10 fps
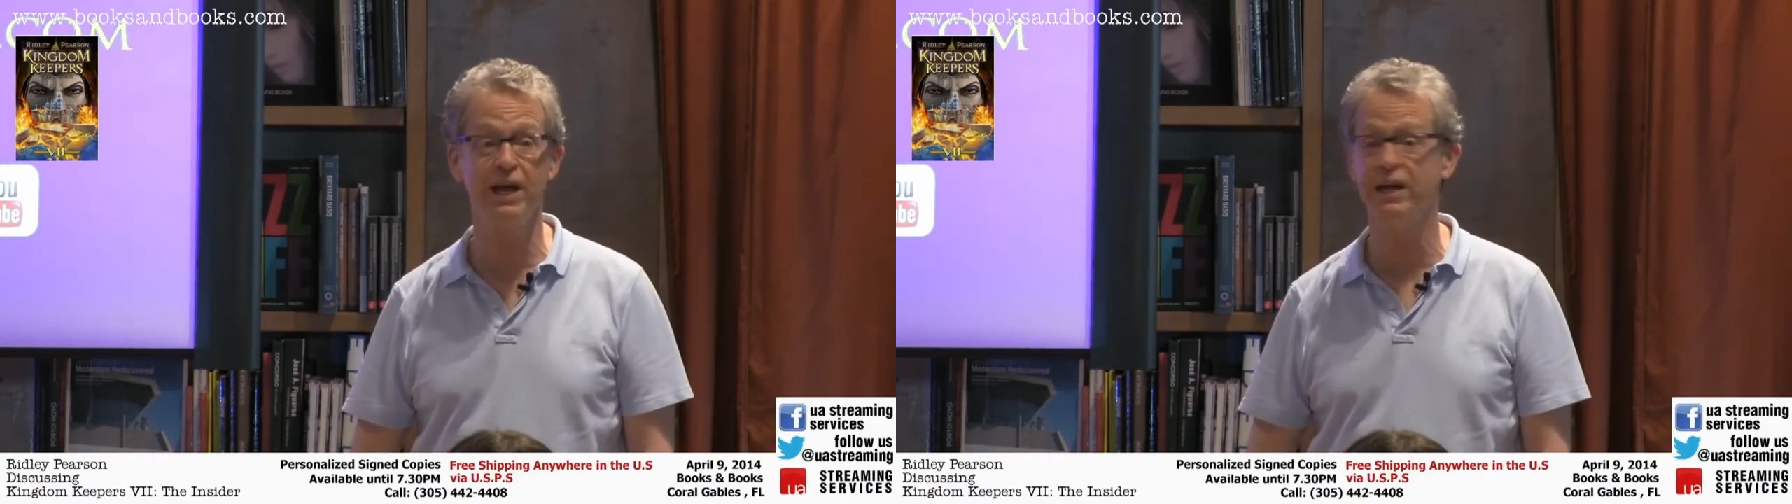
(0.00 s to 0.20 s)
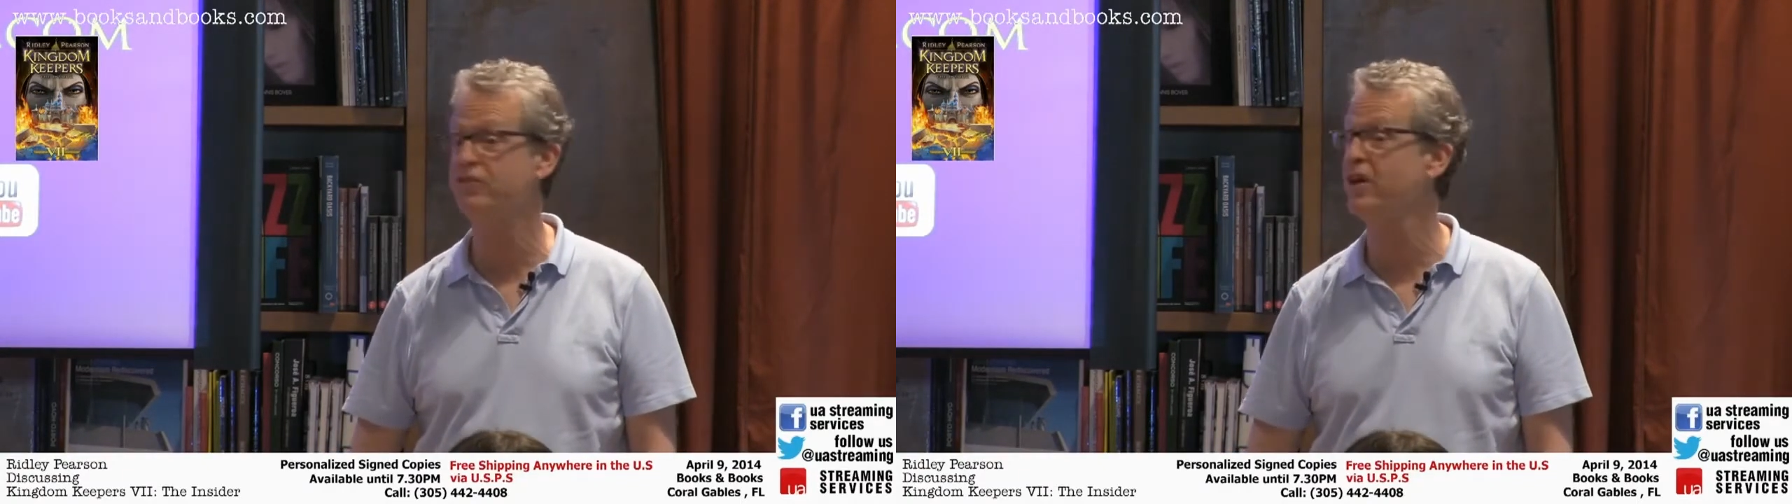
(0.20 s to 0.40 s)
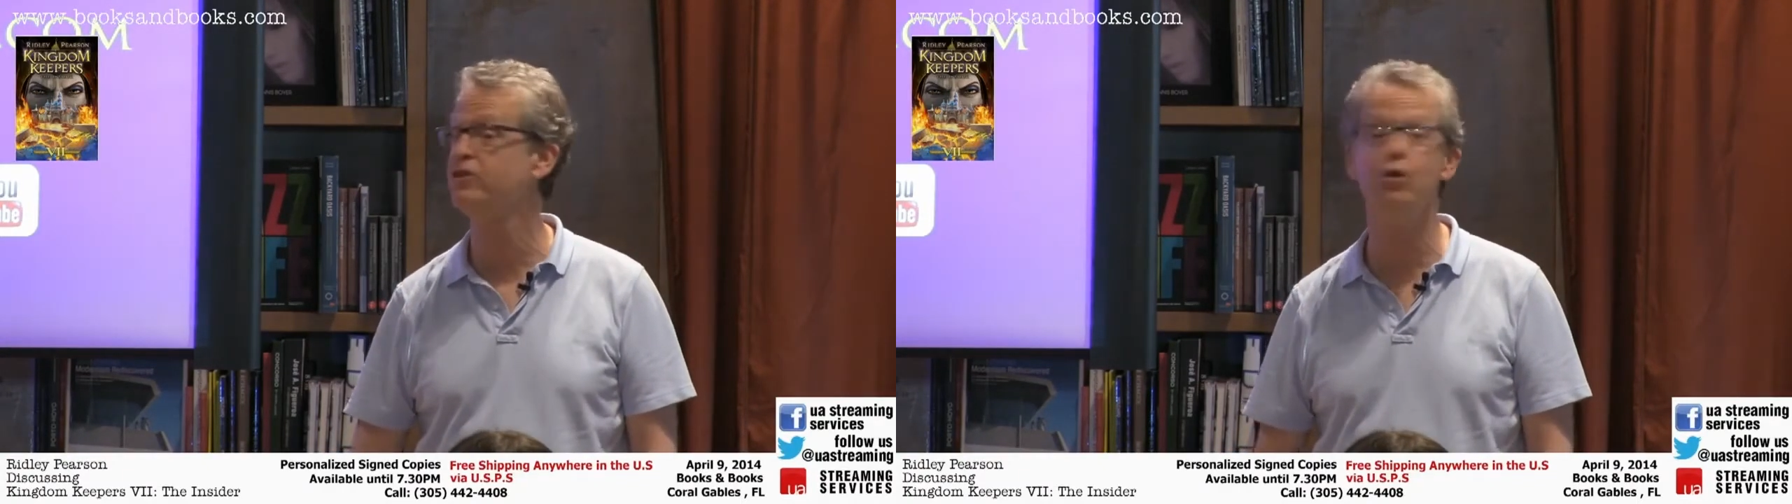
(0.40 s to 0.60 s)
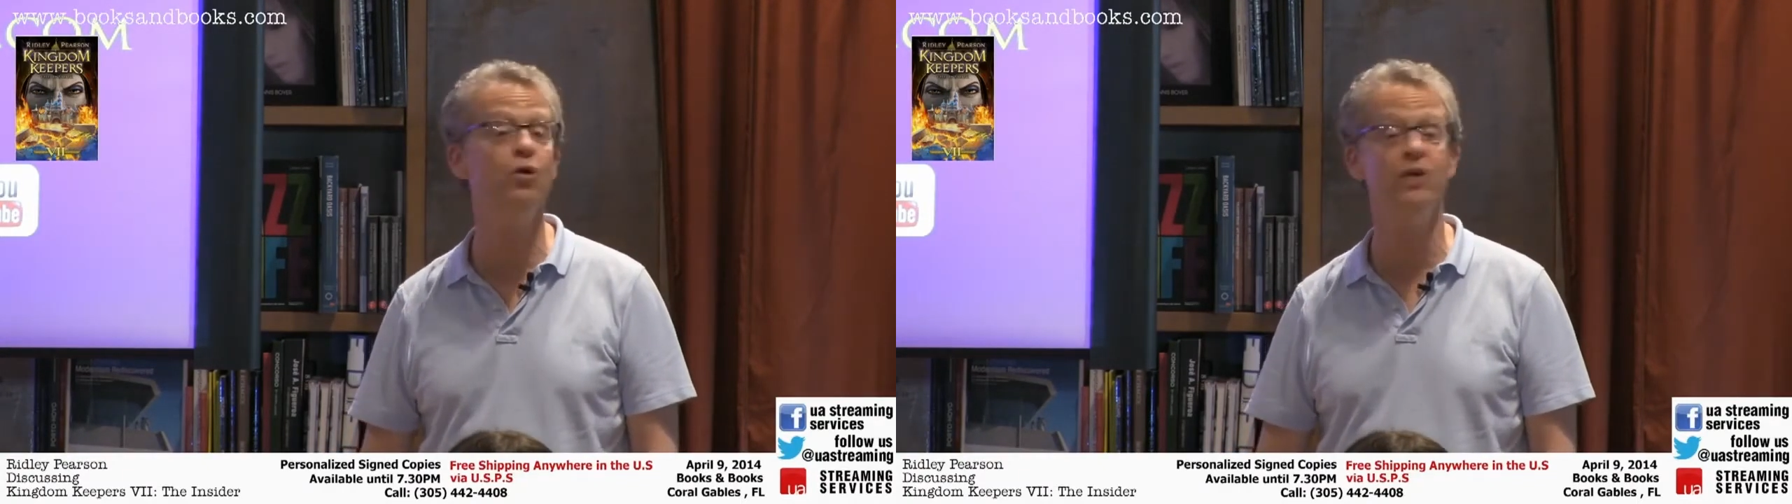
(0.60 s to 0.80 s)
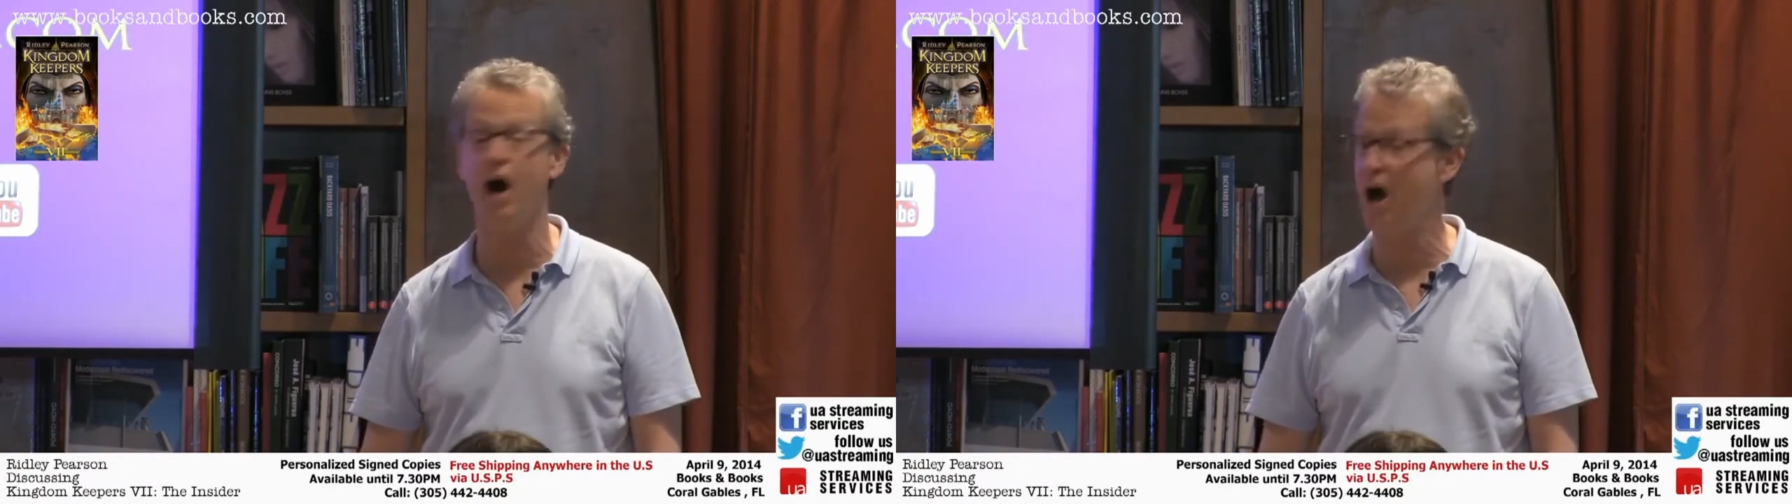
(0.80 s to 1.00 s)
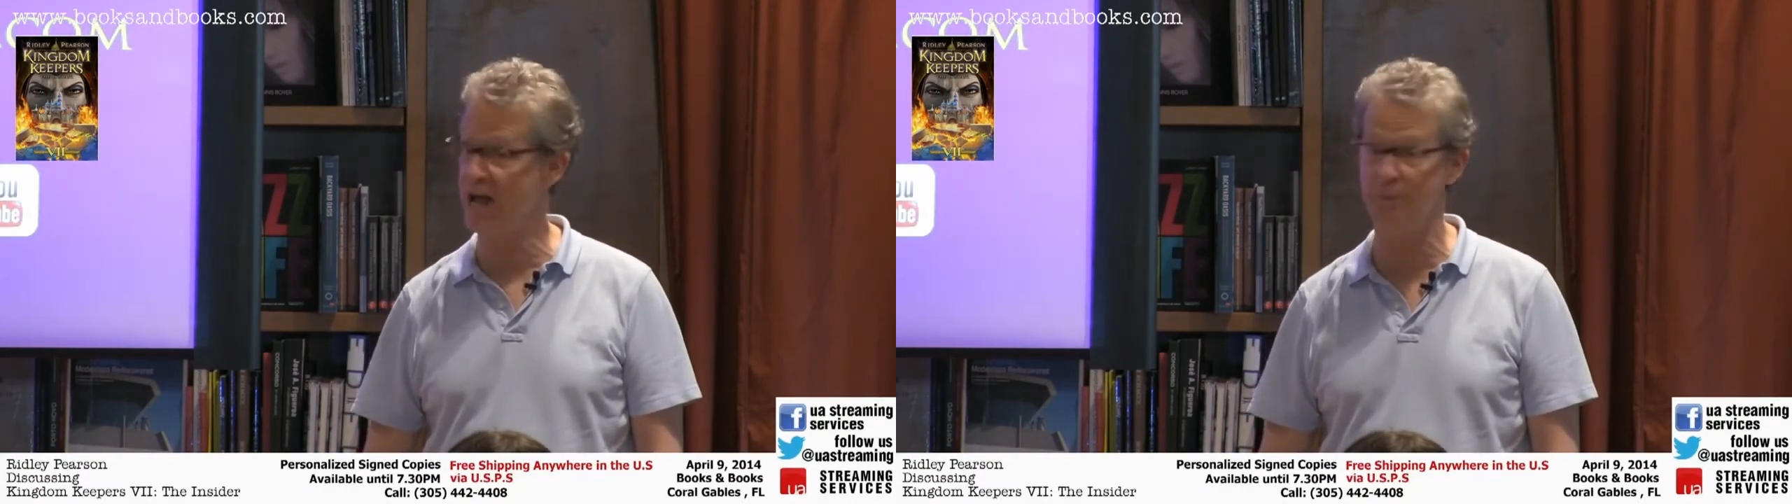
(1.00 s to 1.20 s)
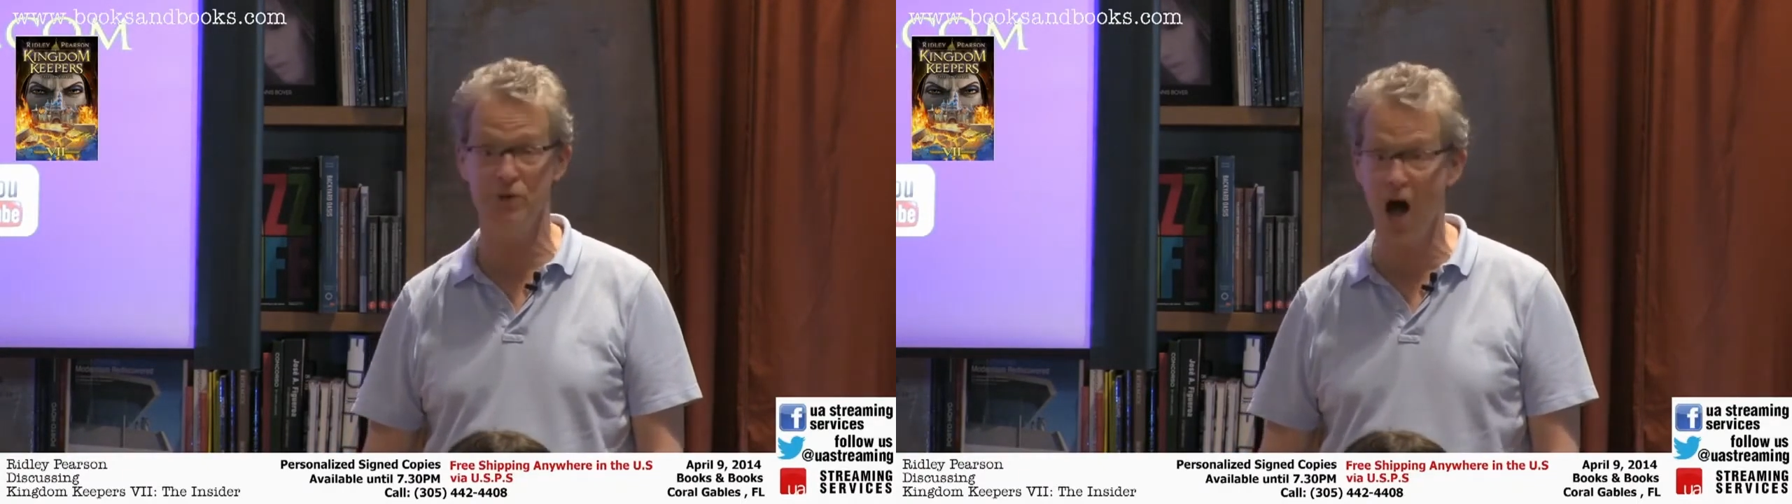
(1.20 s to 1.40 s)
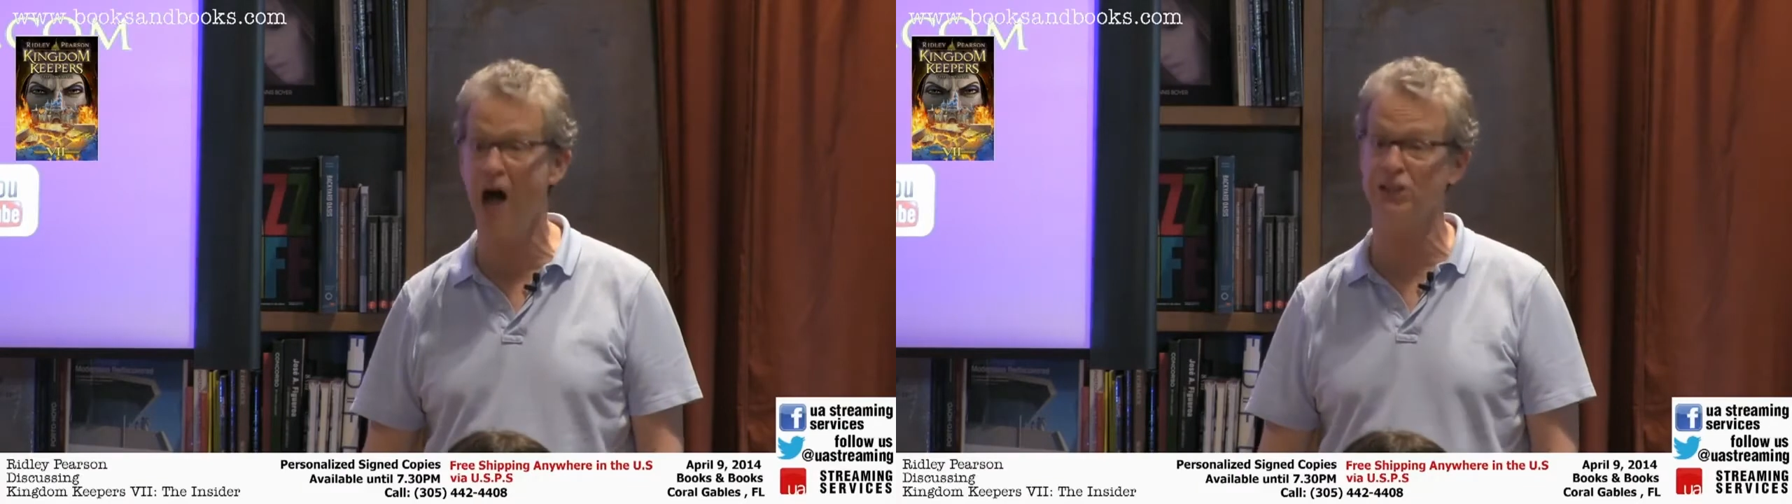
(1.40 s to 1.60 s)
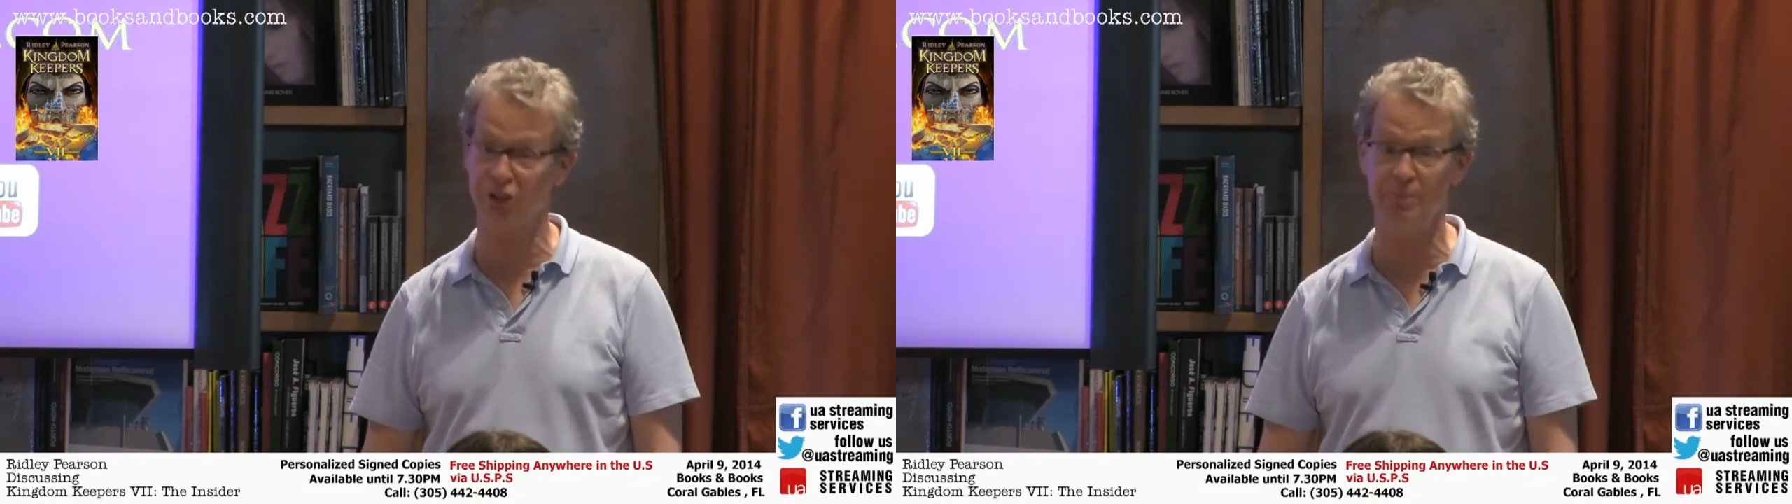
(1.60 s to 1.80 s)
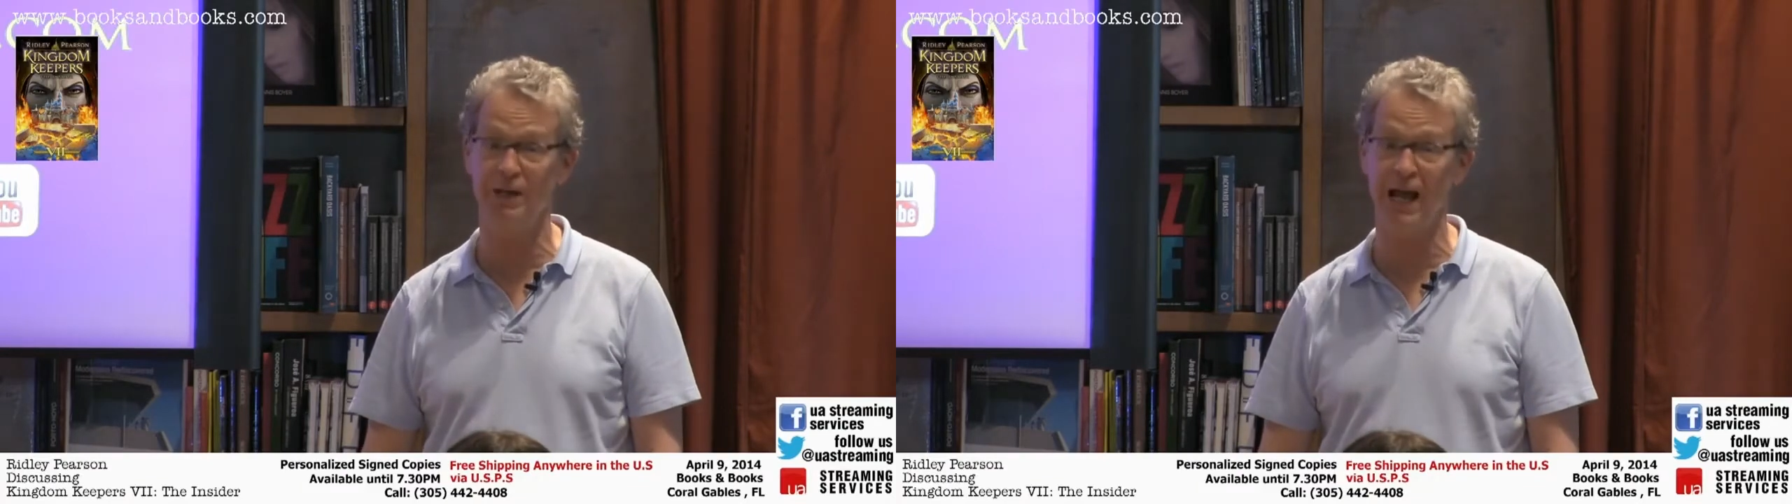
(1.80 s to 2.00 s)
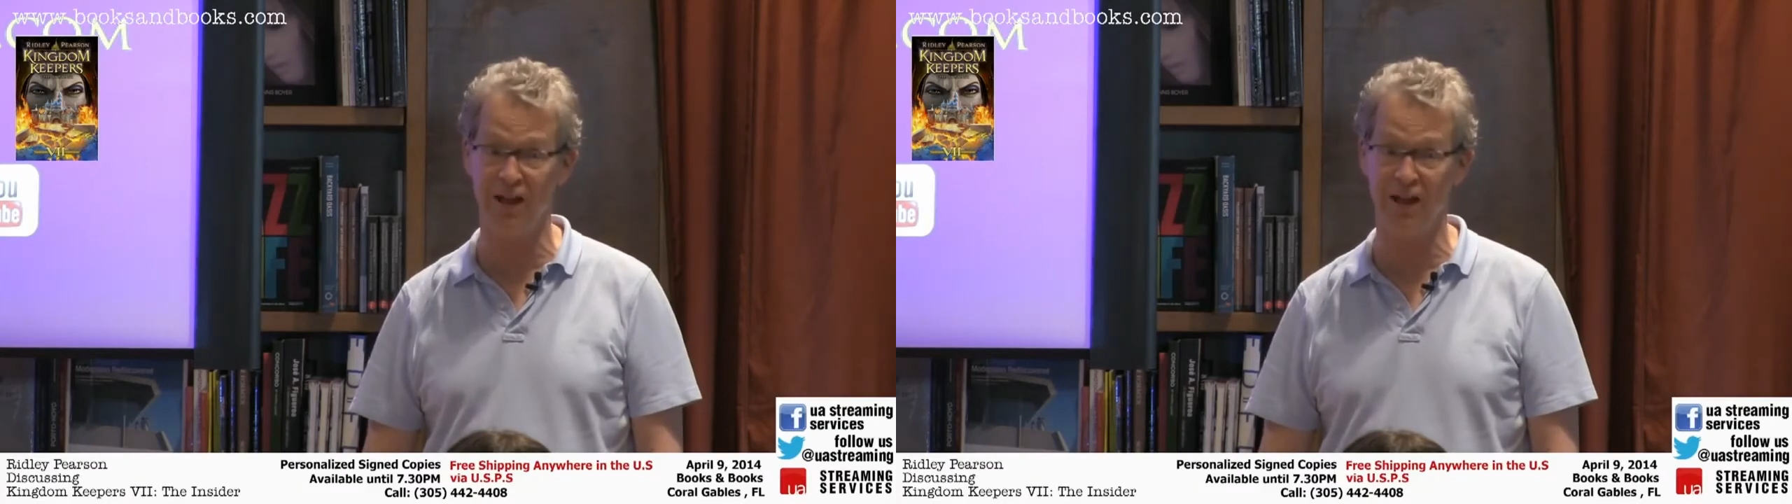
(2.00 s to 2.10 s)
And he said, dude, I am not jumping out